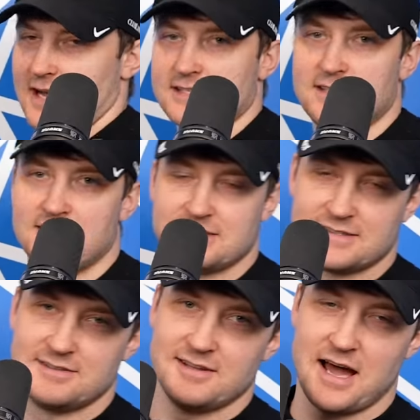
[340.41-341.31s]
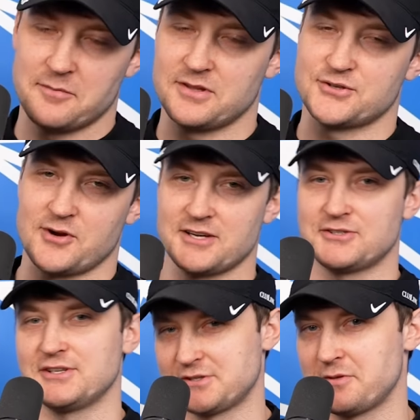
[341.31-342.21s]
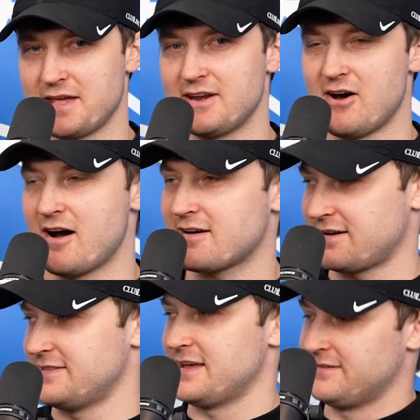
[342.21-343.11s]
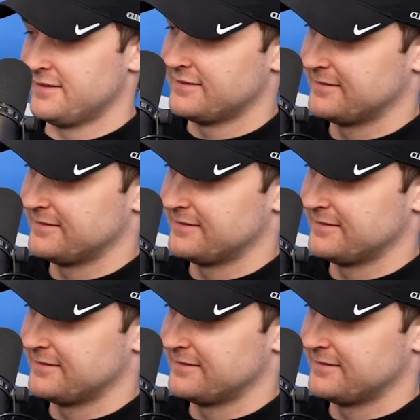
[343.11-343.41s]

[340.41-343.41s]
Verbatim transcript: Actually, it's I'm the tarantula, so they knock and then